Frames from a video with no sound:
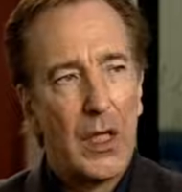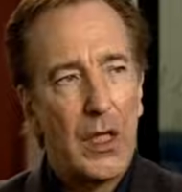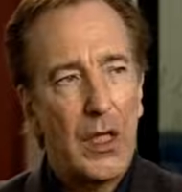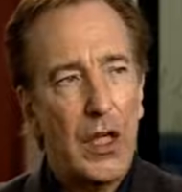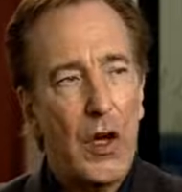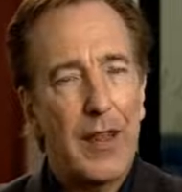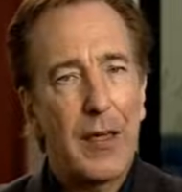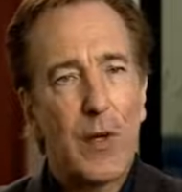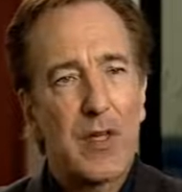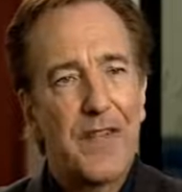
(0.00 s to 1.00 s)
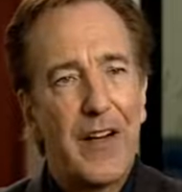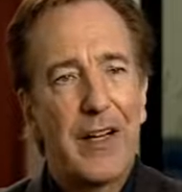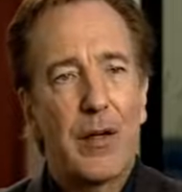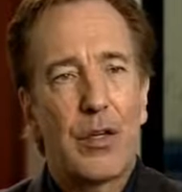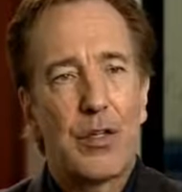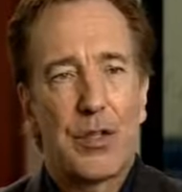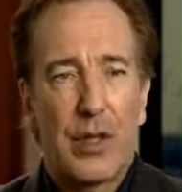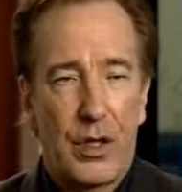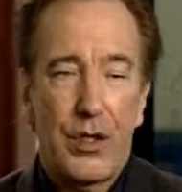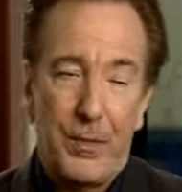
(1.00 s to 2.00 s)
No, I think one's very,
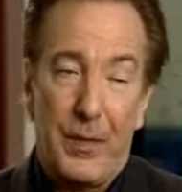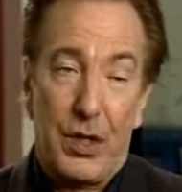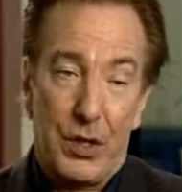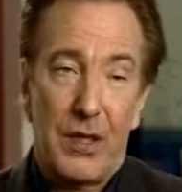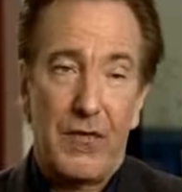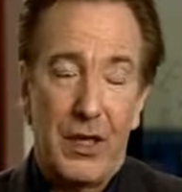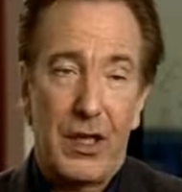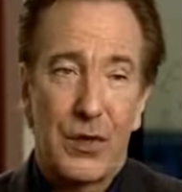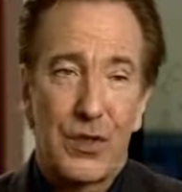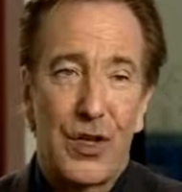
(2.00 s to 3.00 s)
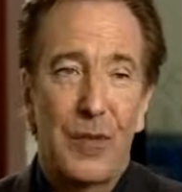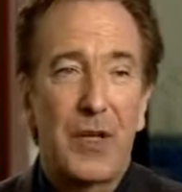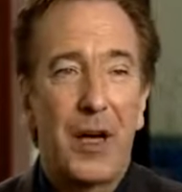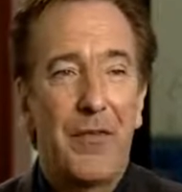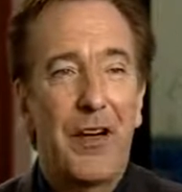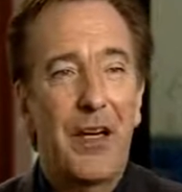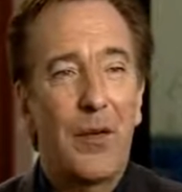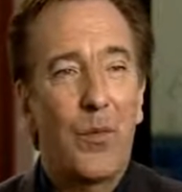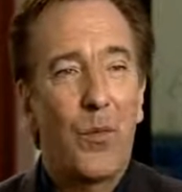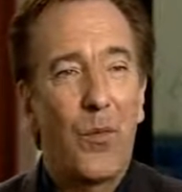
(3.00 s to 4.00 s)
because I've read the whole script, I'm very